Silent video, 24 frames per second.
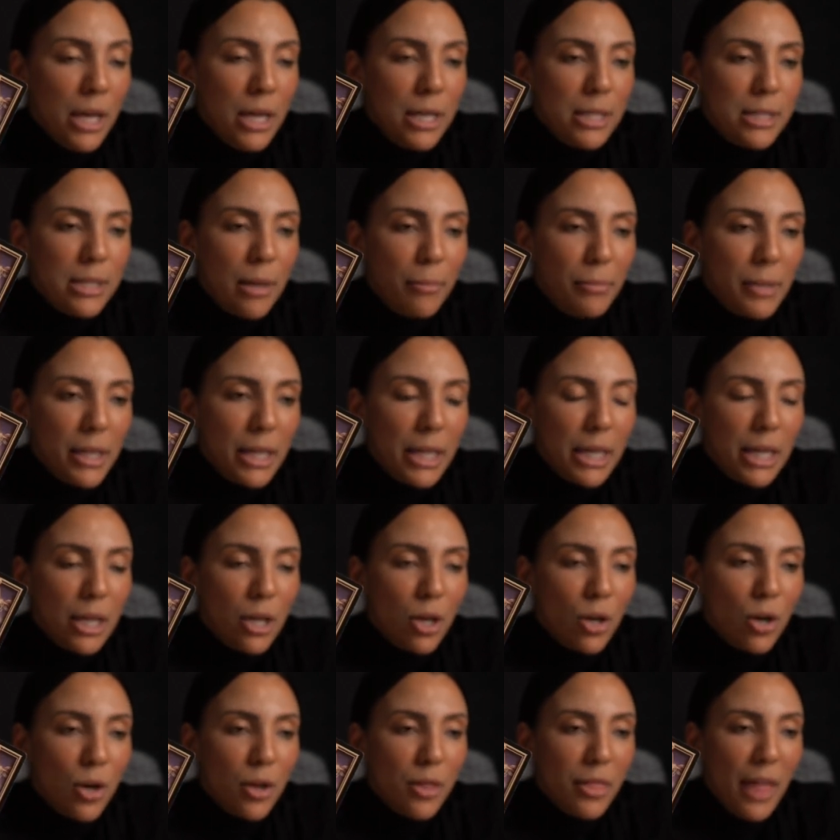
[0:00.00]
something
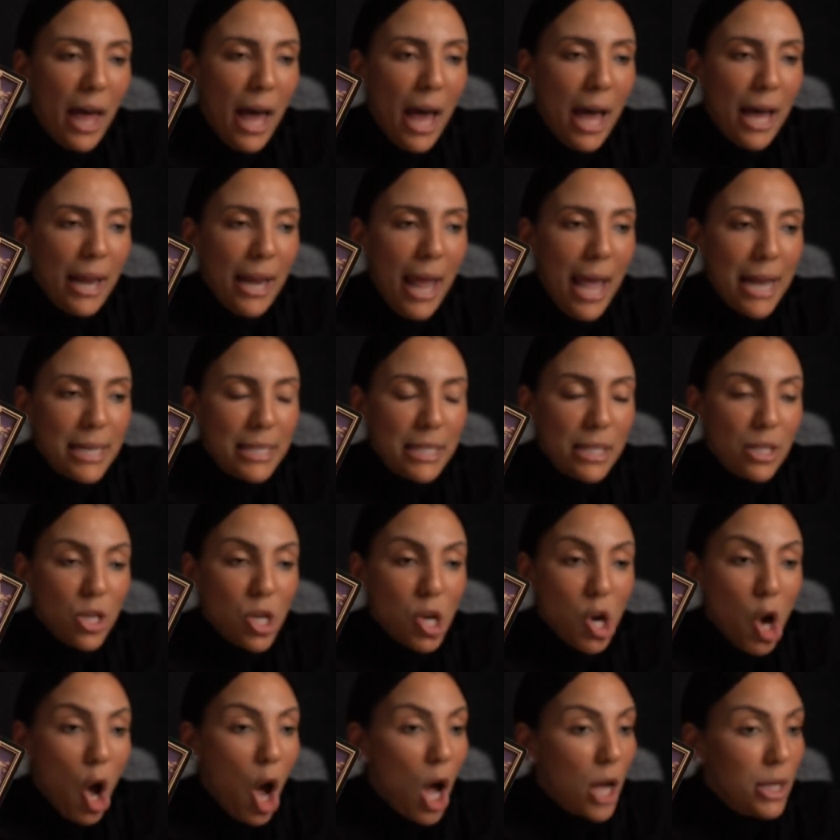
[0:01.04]
here that ended
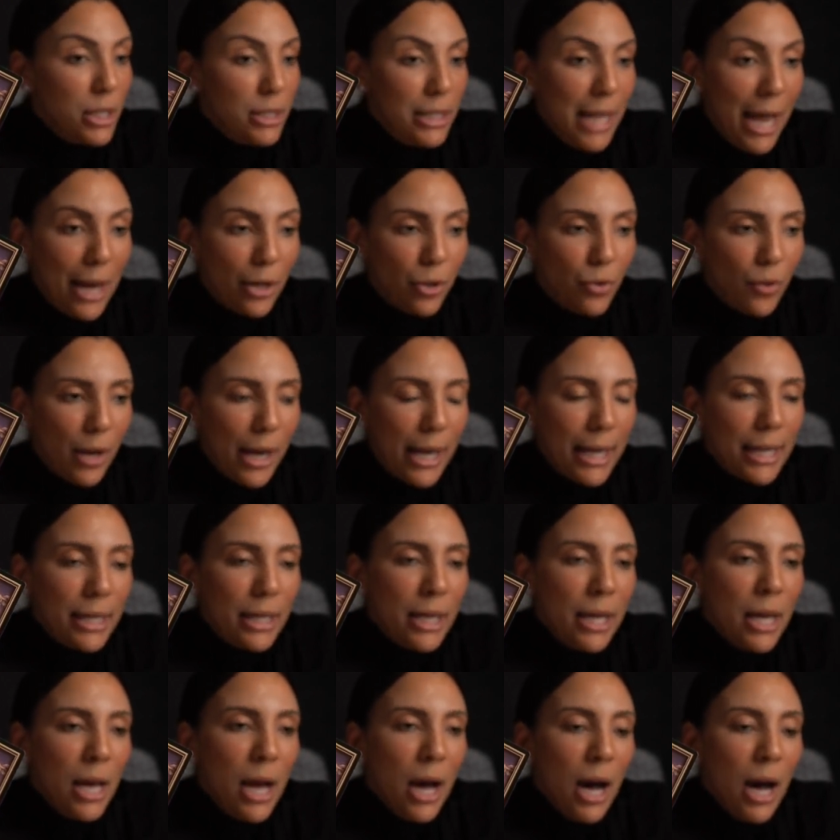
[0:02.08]
not that great.